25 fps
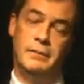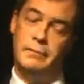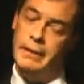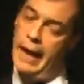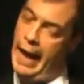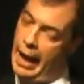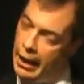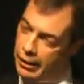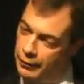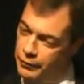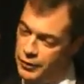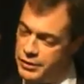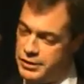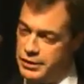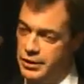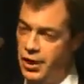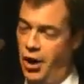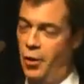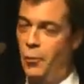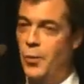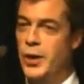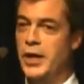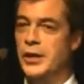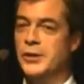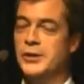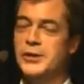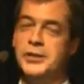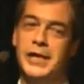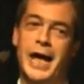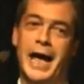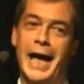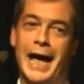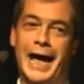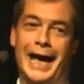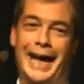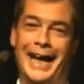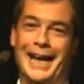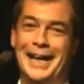Now, there's a lot we could
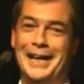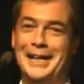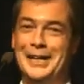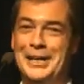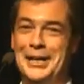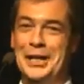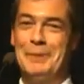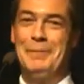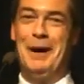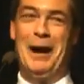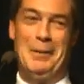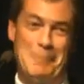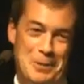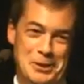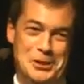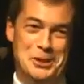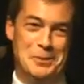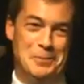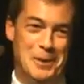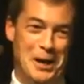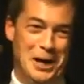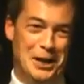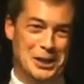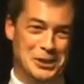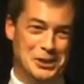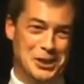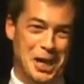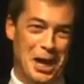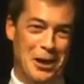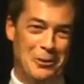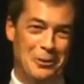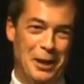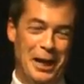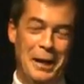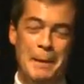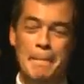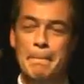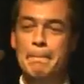say about Mr
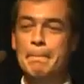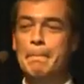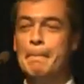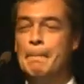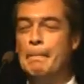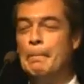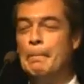Berlusconi,